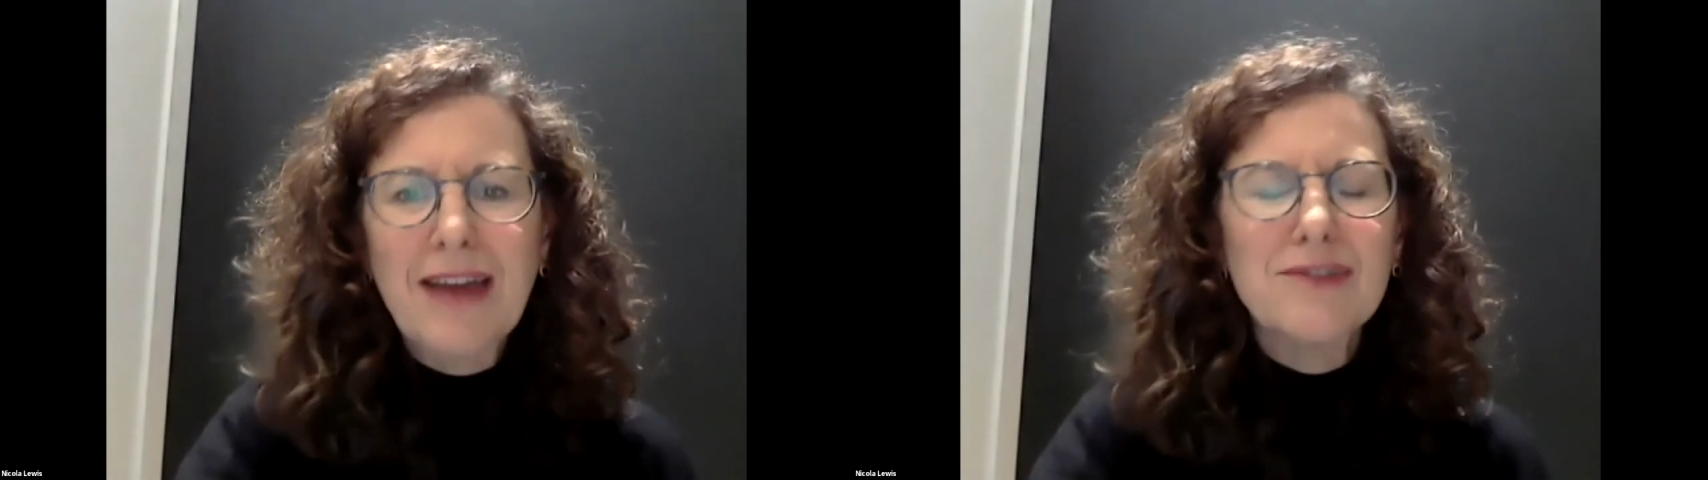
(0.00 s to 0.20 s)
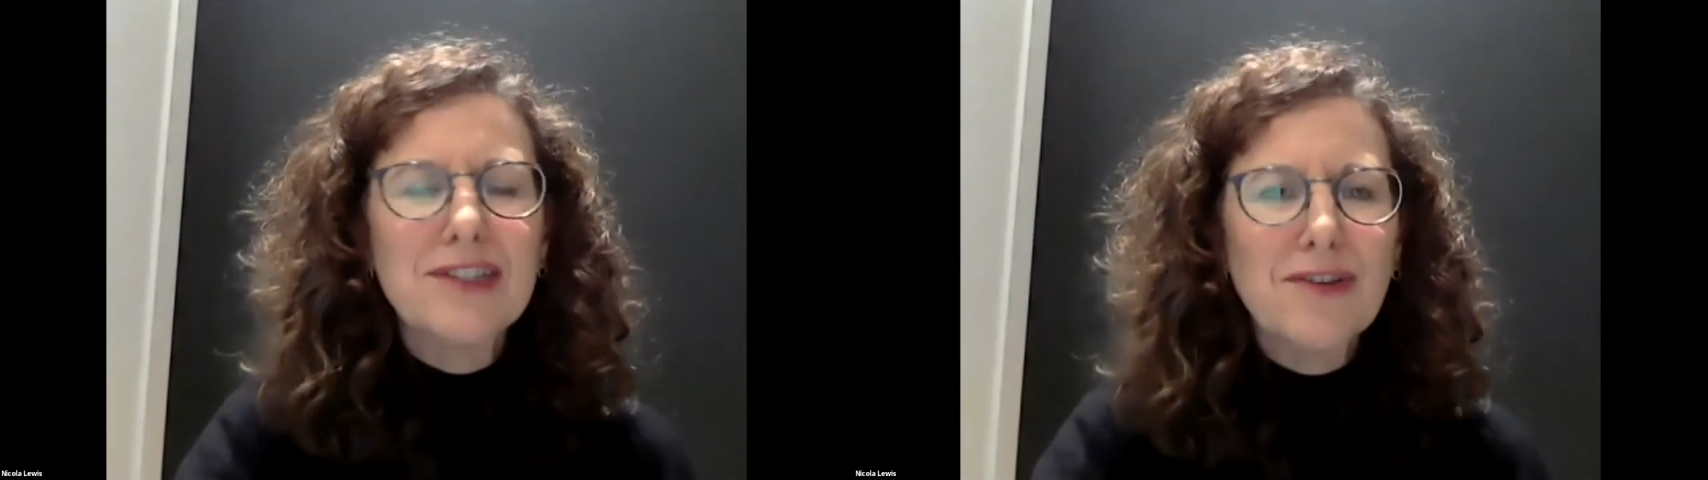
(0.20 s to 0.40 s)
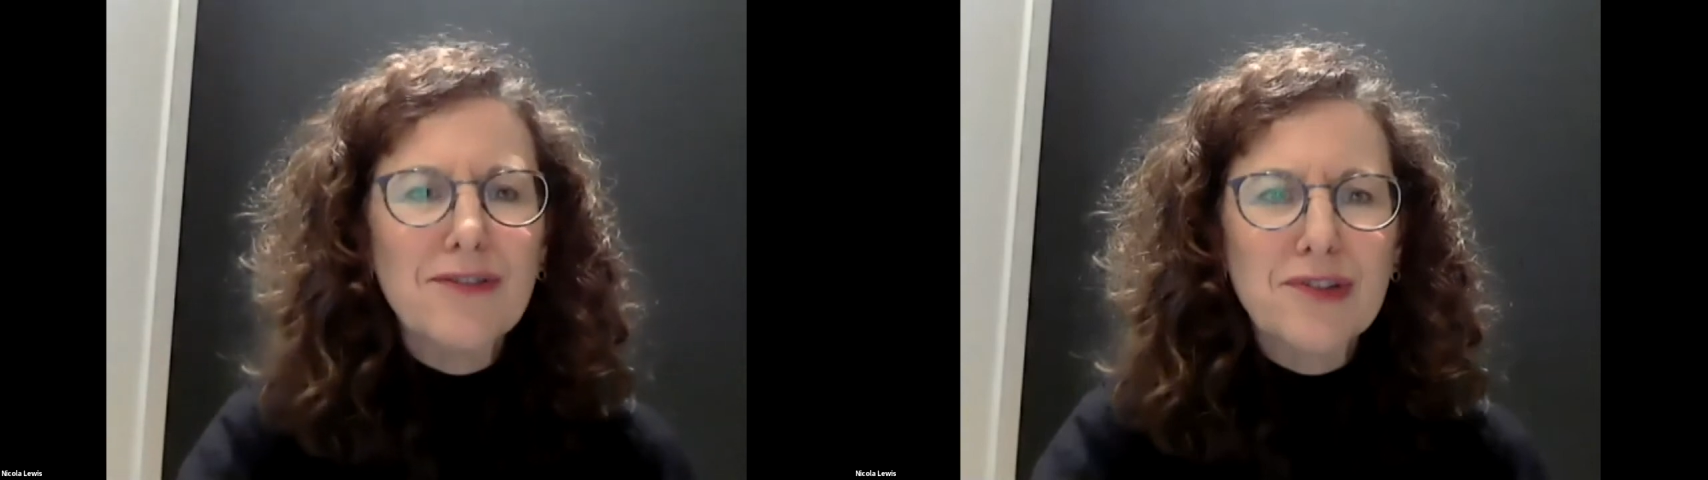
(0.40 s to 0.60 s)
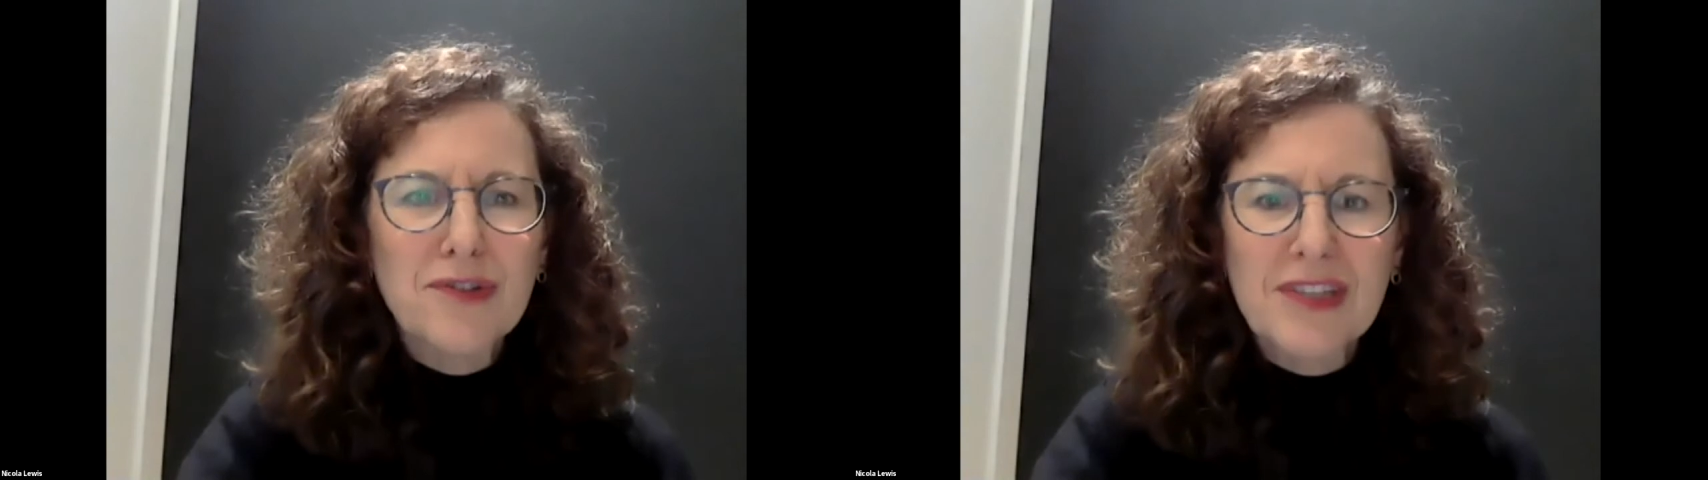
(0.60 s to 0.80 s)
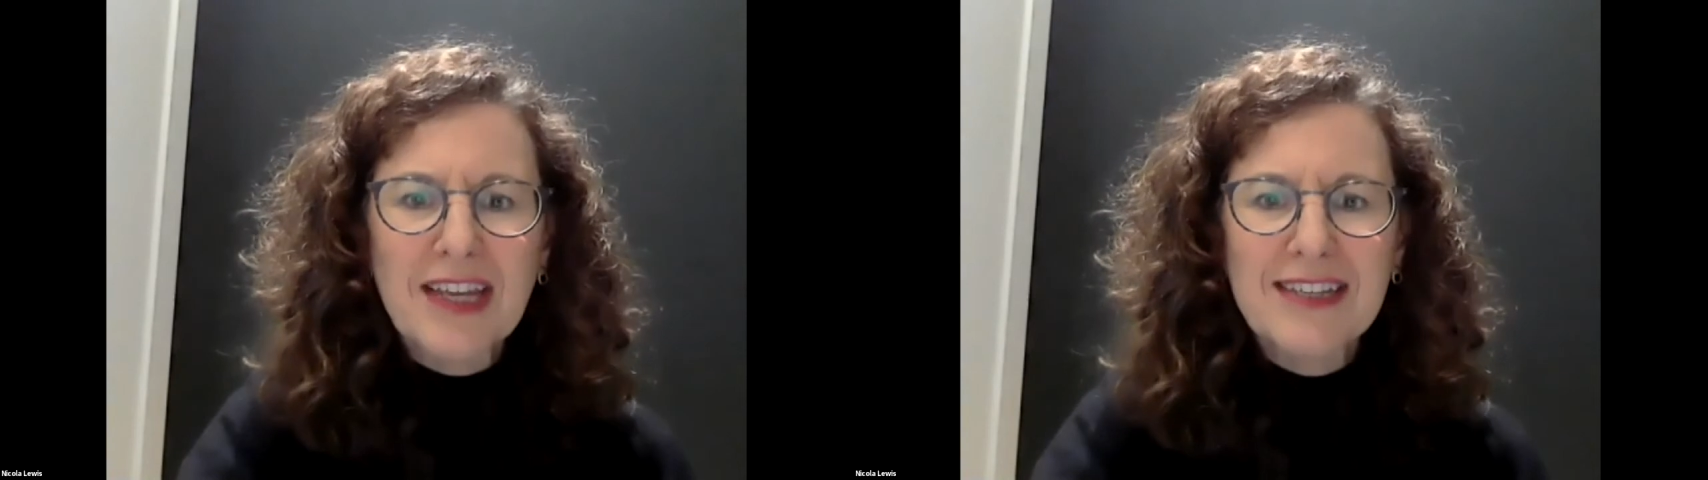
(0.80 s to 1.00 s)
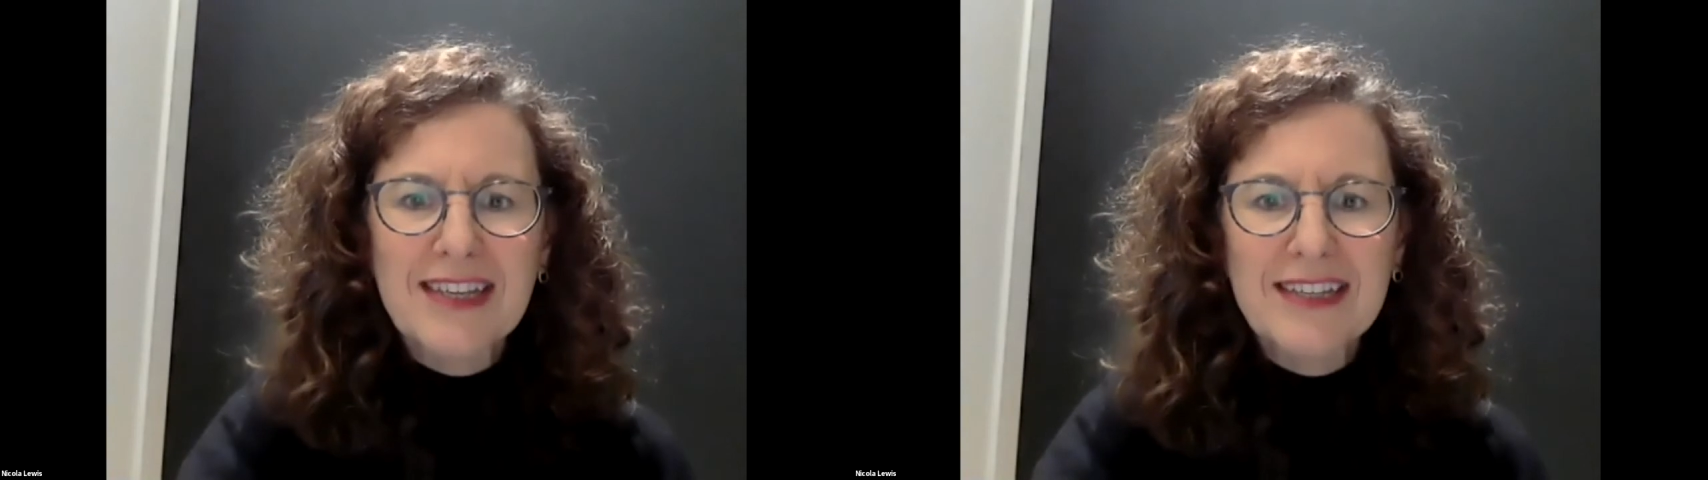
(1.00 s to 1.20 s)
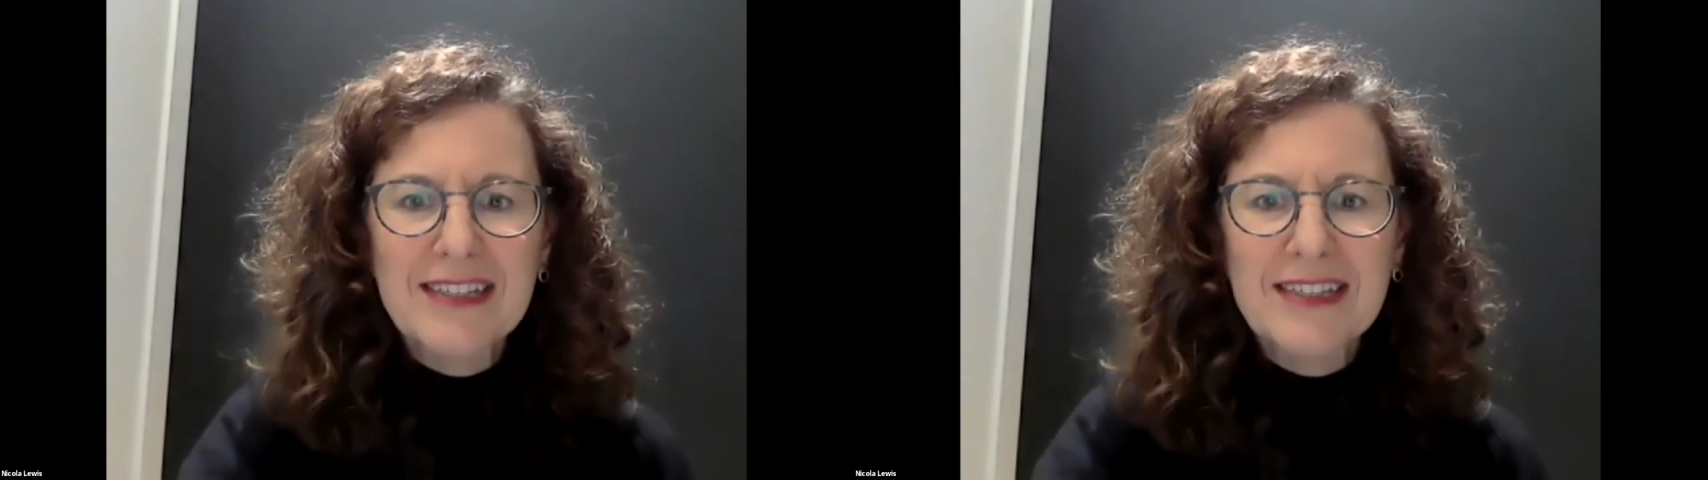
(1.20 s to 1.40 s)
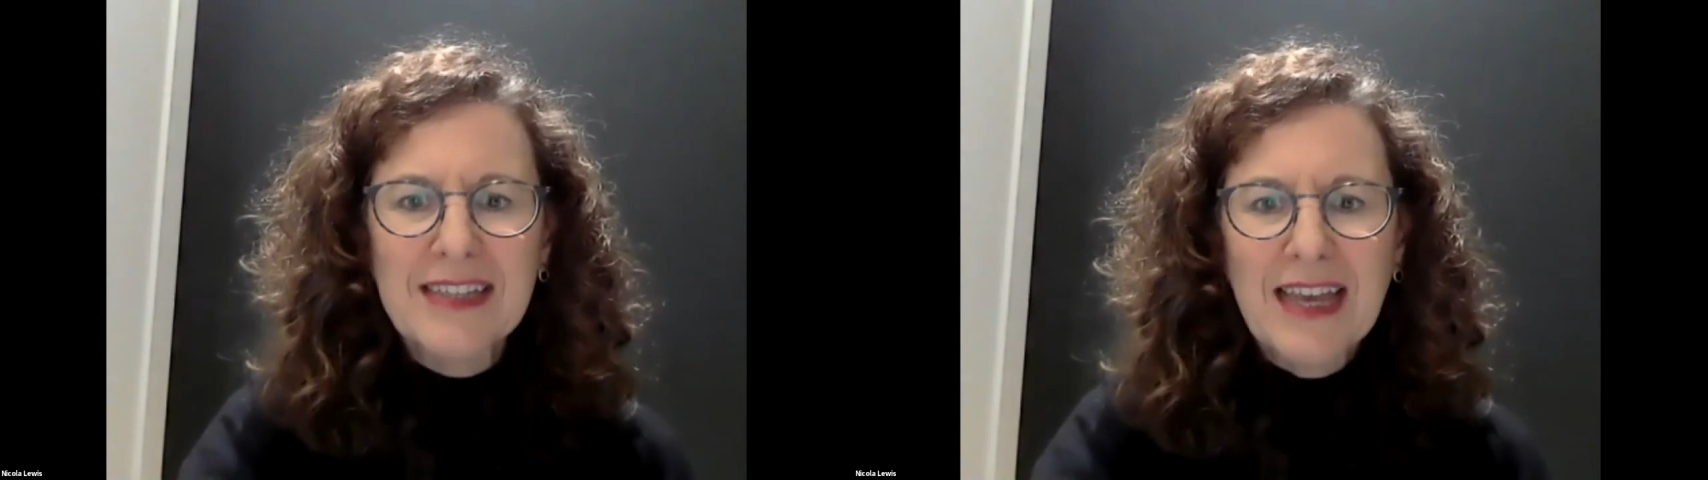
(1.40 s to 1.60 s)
disastrous that is